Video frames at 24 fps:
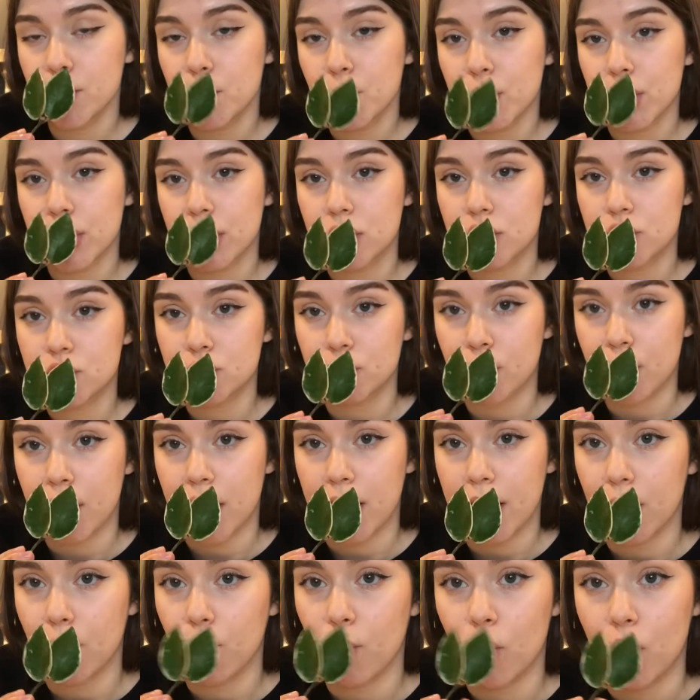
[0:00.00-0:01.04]
We're gonna
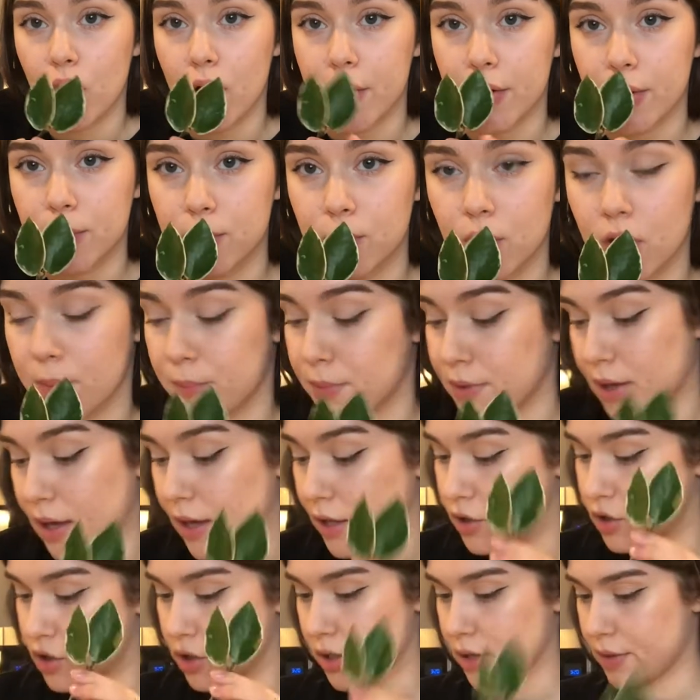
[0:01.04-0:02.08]
try water
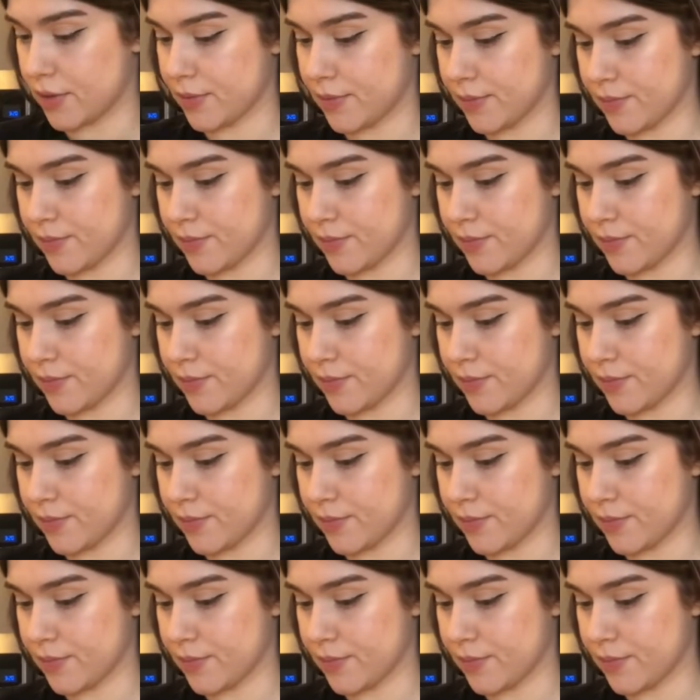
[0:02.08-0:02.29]
propagation.